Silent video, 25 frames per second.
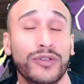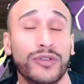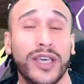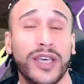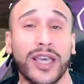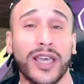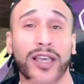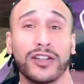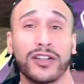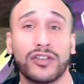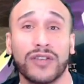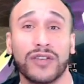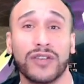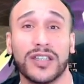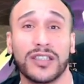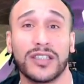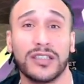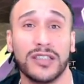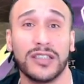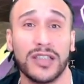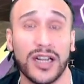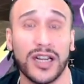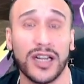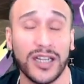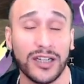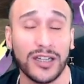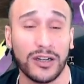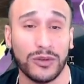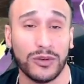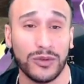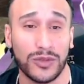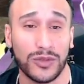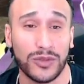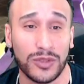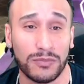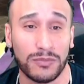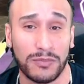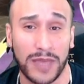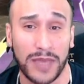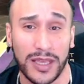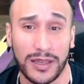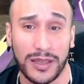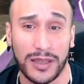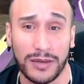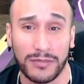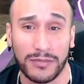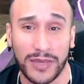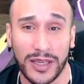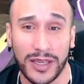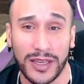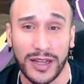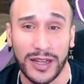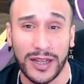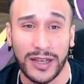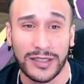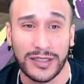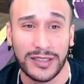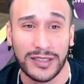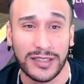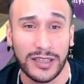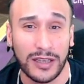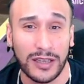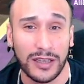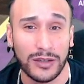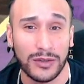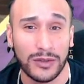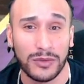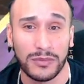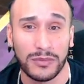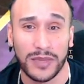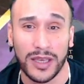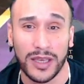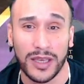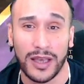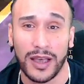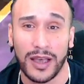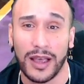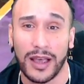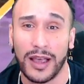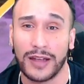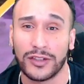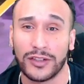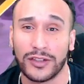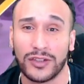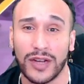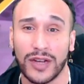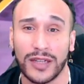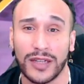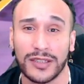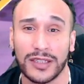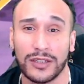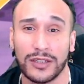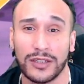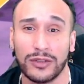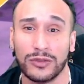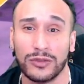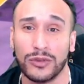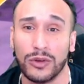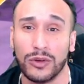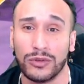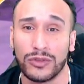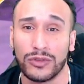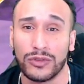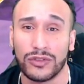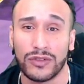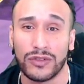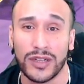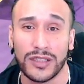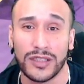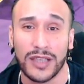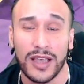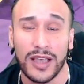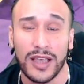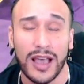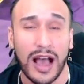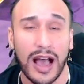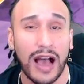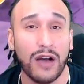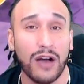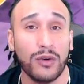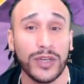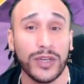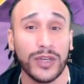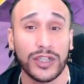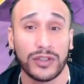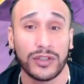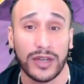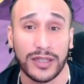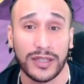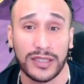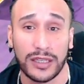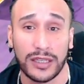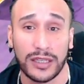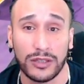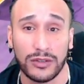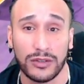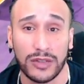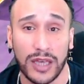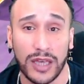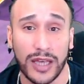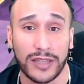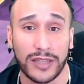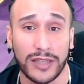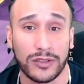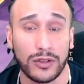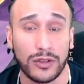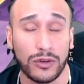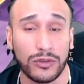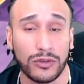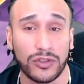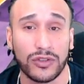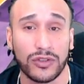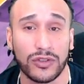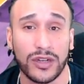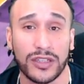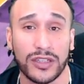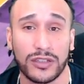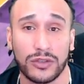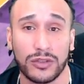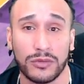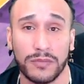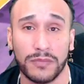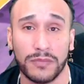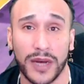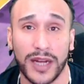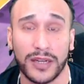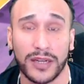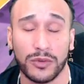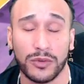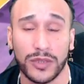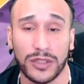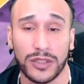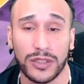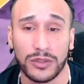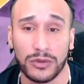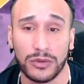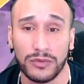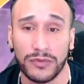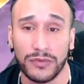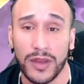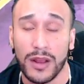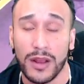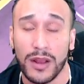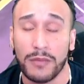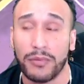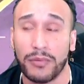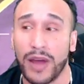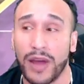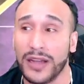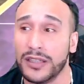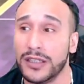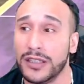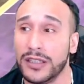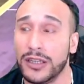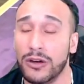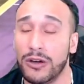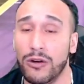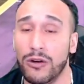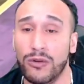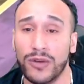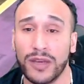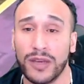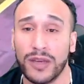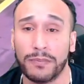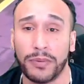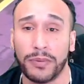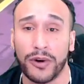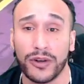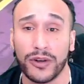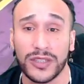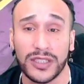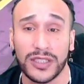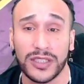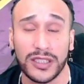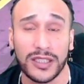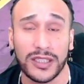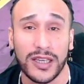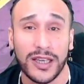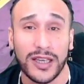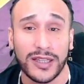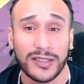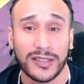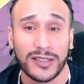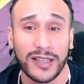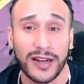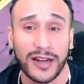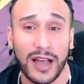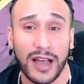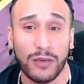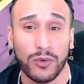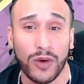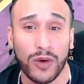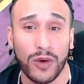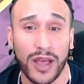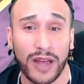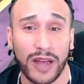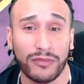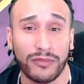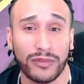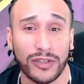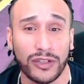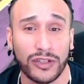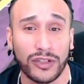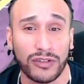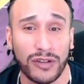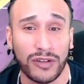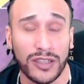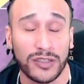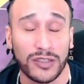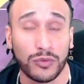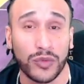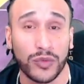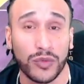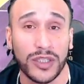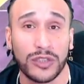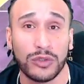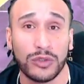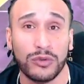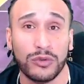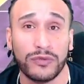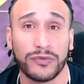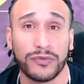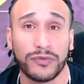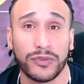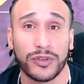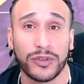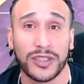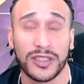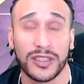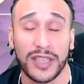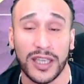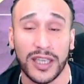You can't trust none of those men, man. I tell you, man. I try to tell you, don't trust. I always try to tell you guys, don't trust nobody with two. Probably the only person that I will ever trust with two first